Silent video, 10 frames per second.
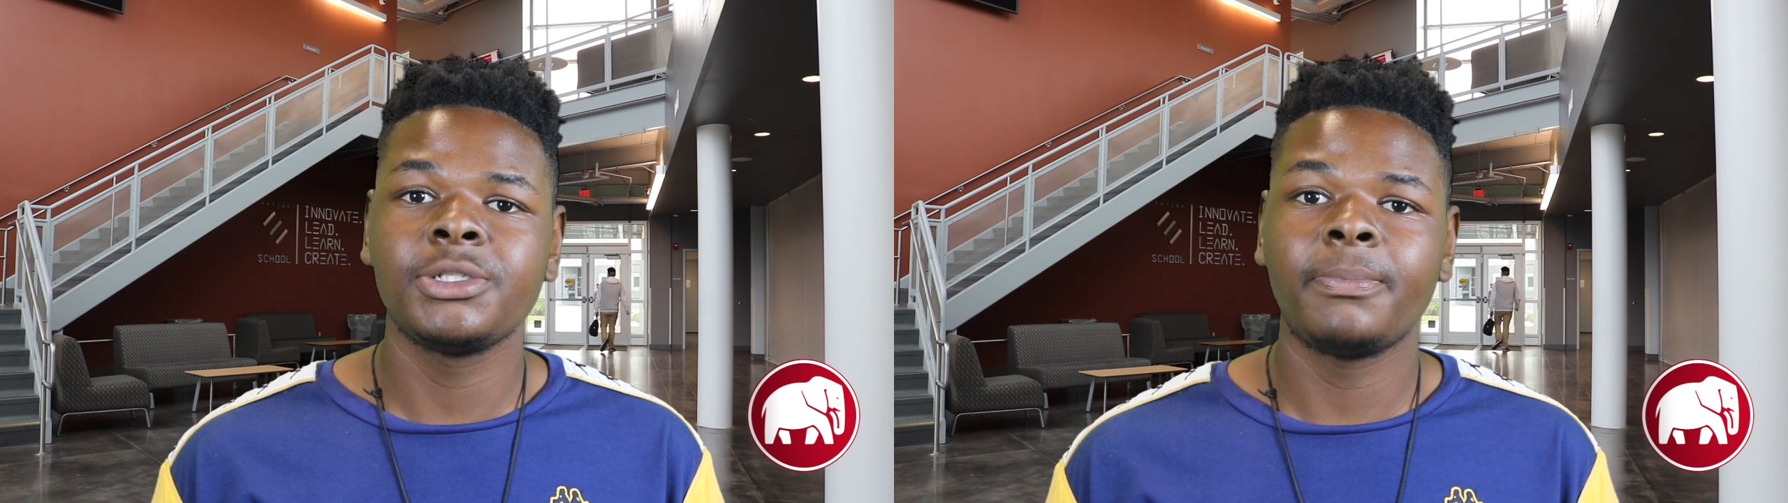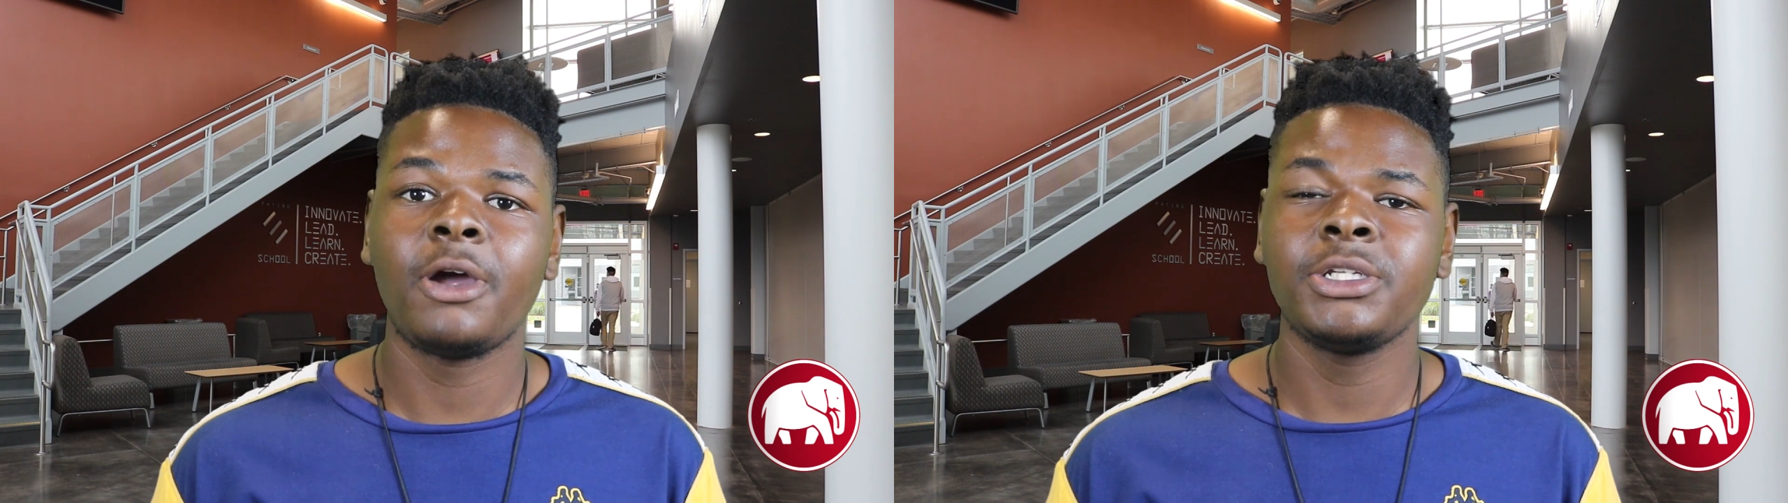
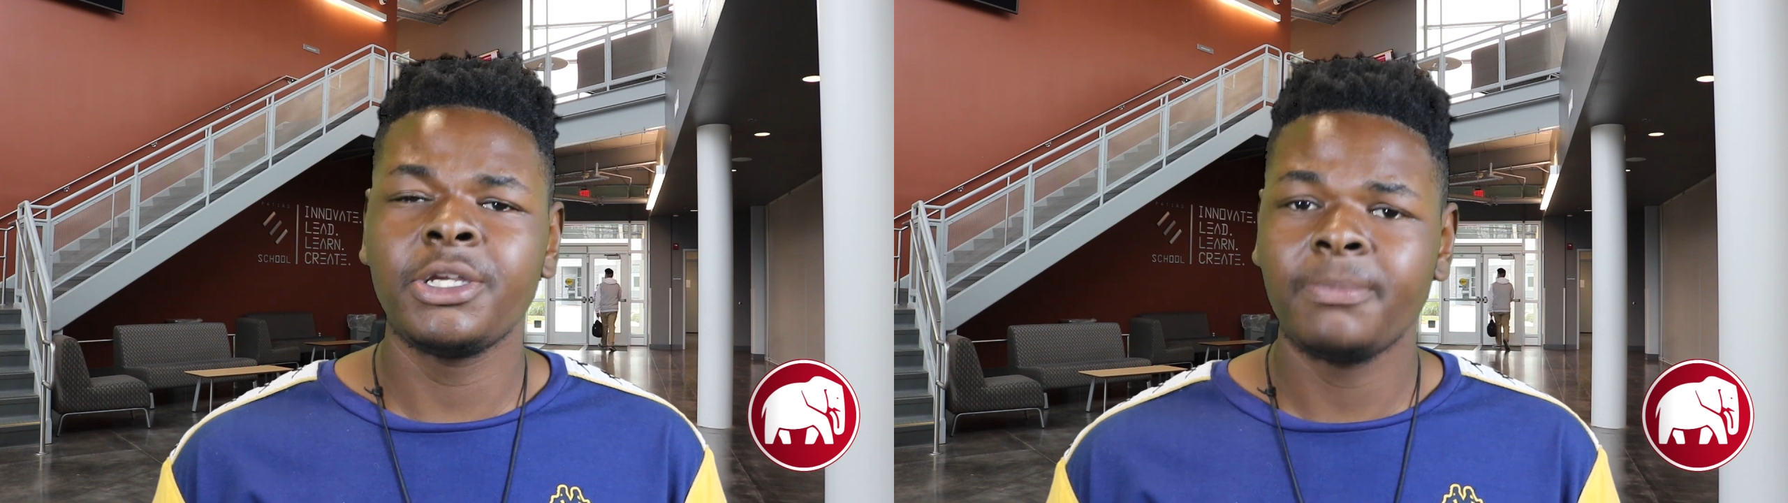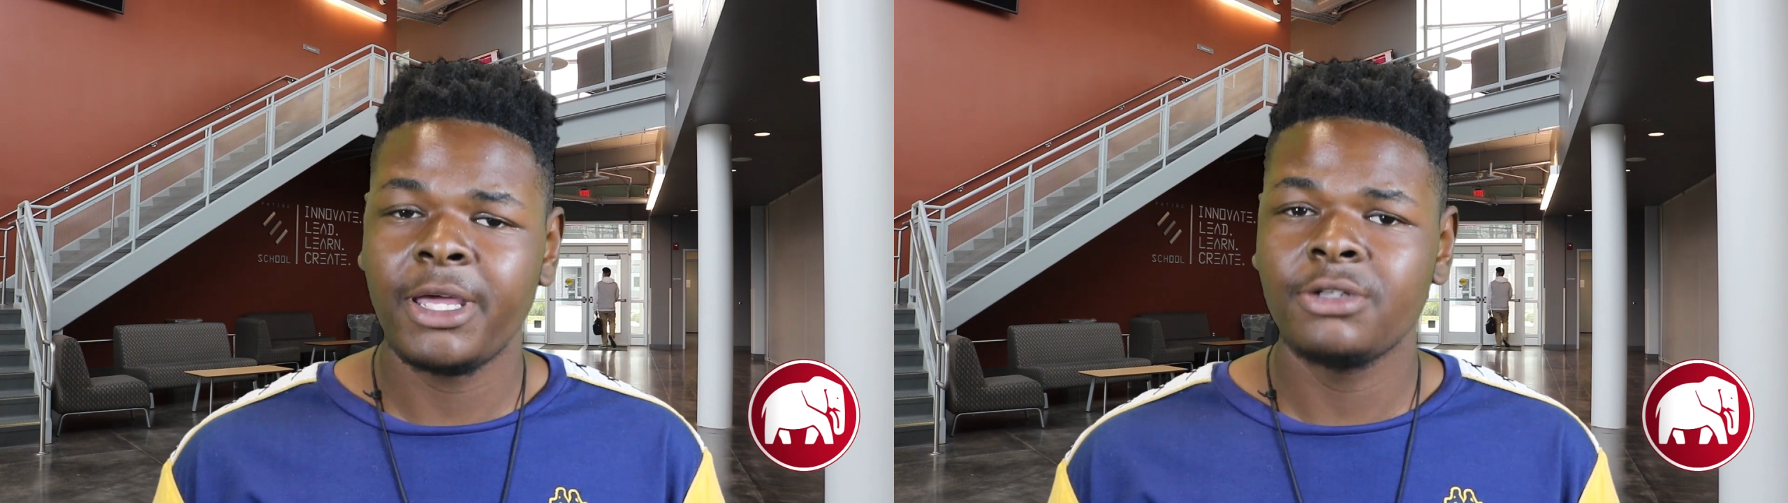and
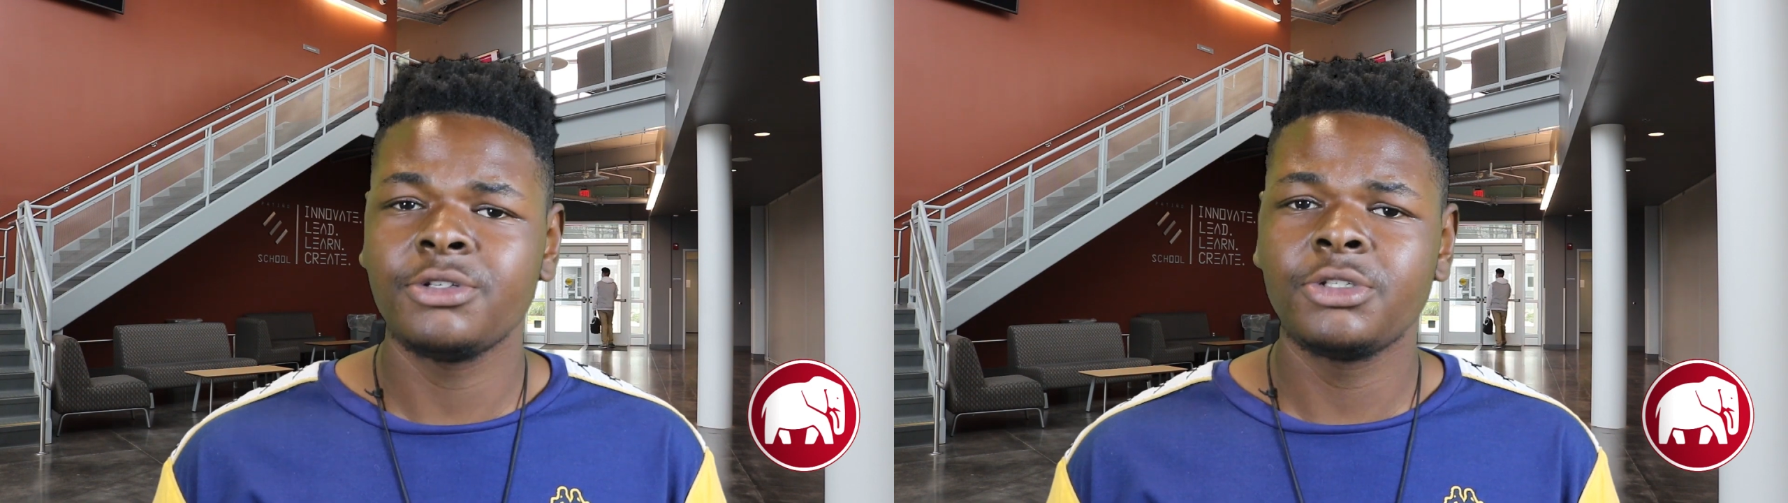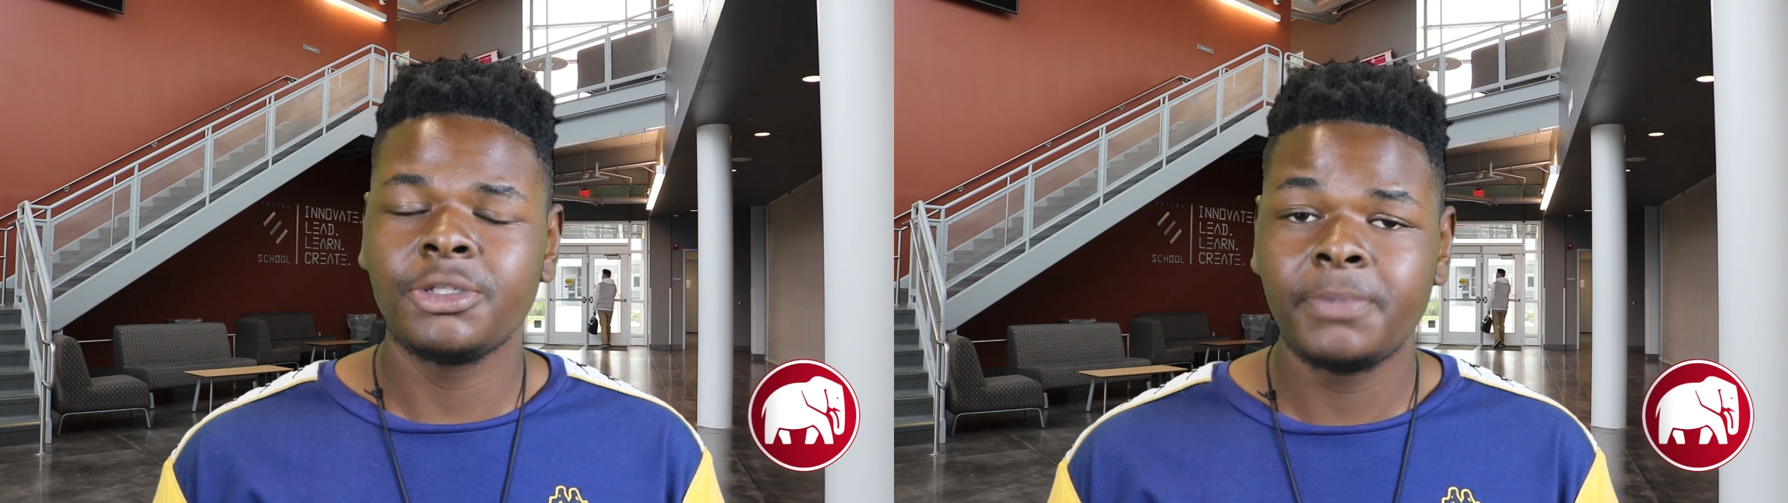project managers to